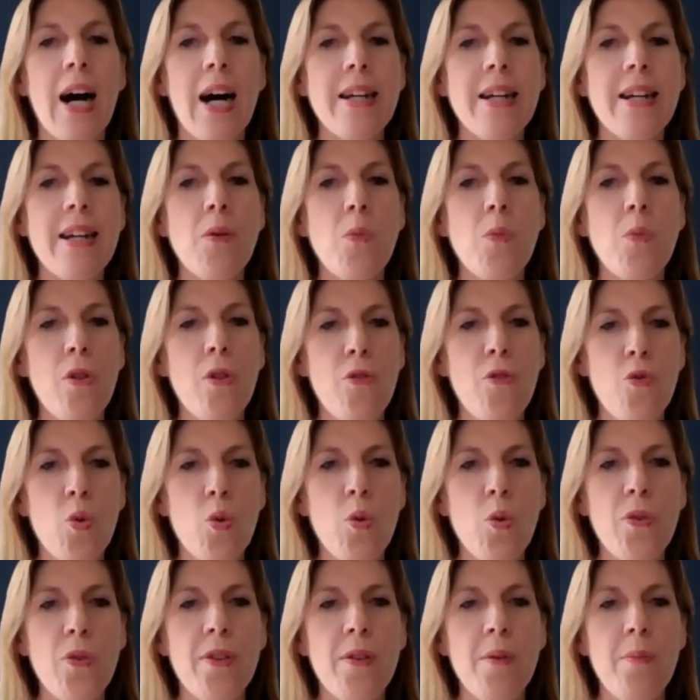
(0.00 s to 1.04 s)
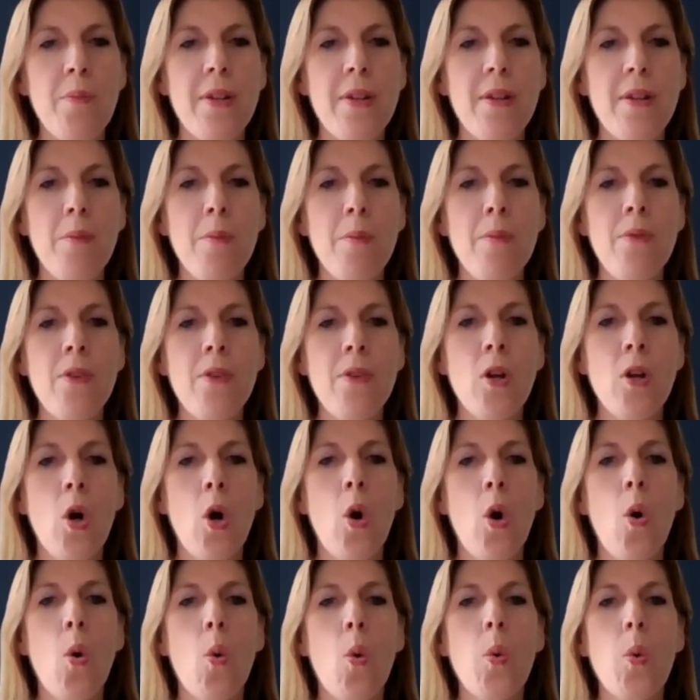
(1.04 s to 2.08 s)
i.e. withdrawal symptoms,
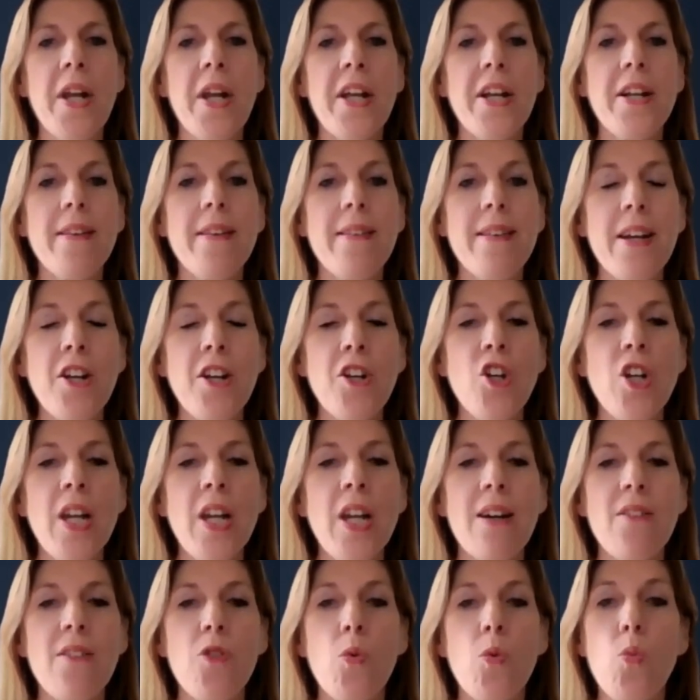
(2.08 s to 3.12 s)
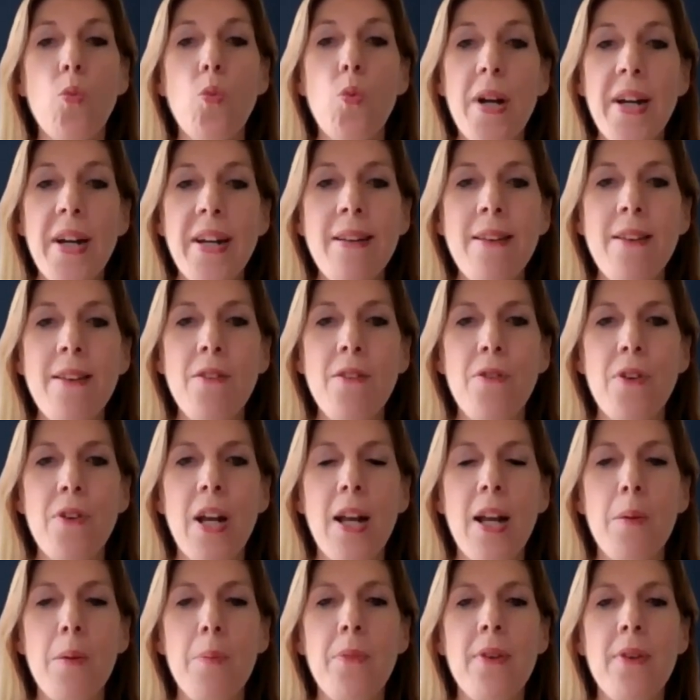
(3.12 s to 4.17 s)
when addiction has already
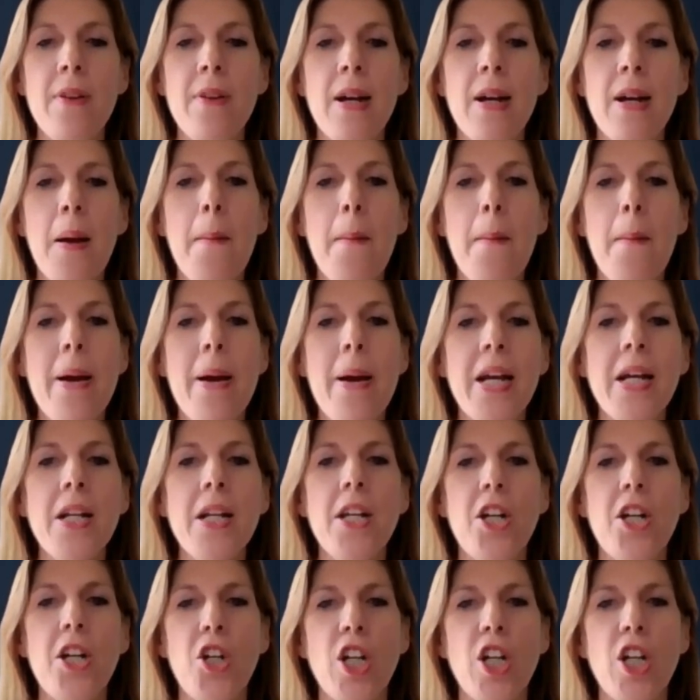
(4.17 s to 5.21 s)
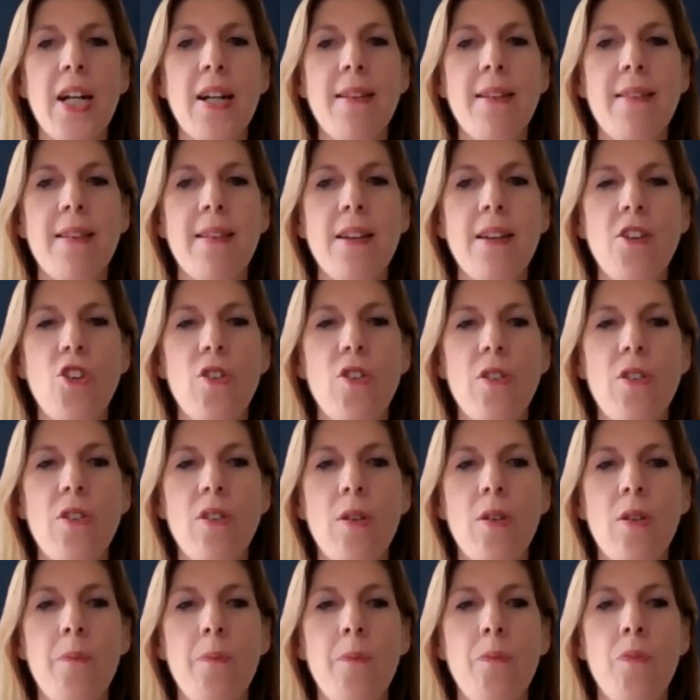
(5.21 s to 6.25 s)
developed, may initiate
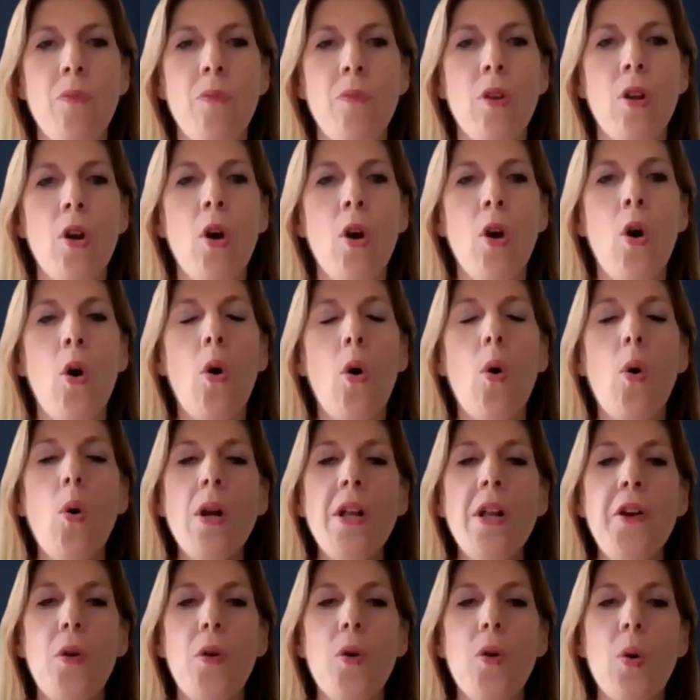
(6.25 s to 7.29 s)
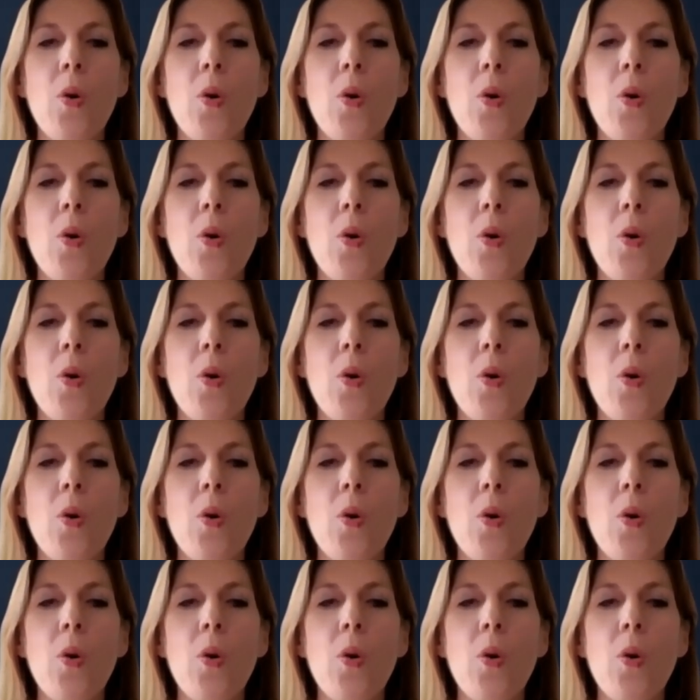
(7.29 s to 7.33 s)
seizures. All in